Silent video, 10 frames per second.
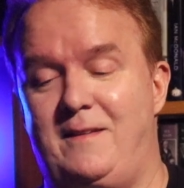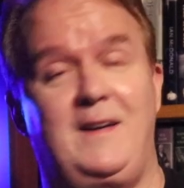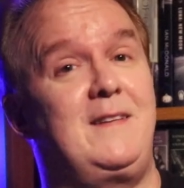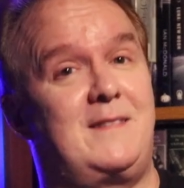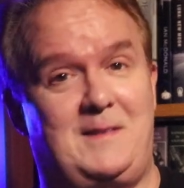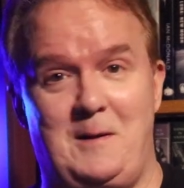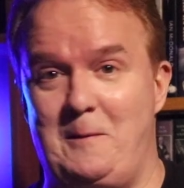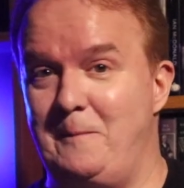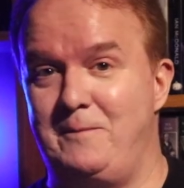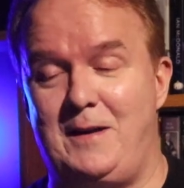All right,
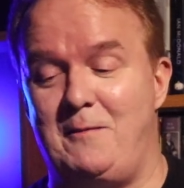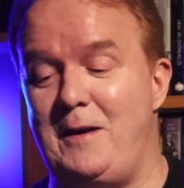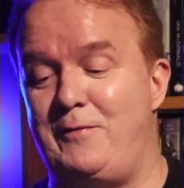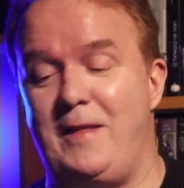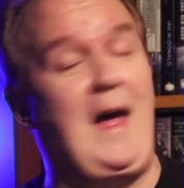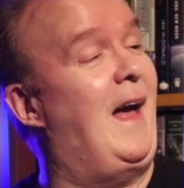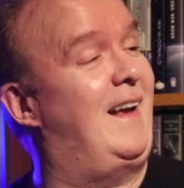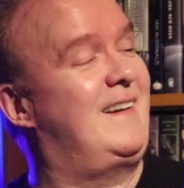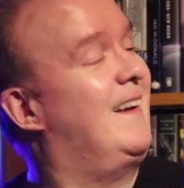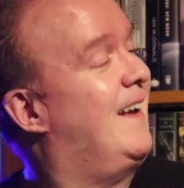so get ready for
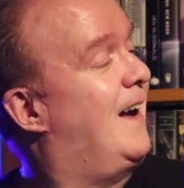that.